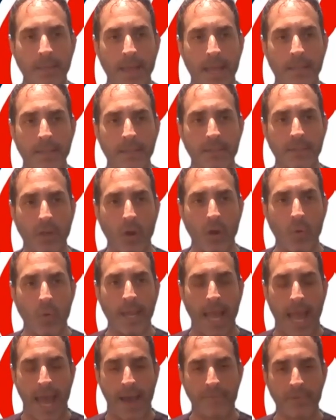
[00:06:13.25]
that is
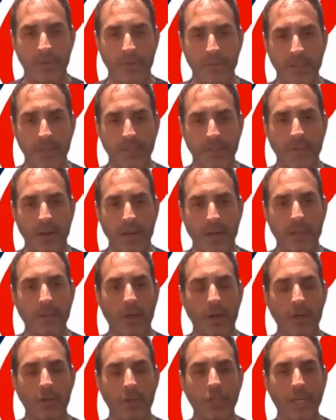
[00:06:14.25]
going after this very
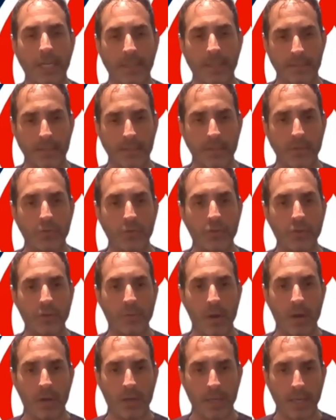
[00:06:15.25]
large institutional
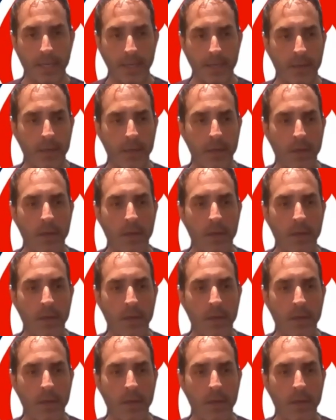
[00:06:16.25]
market,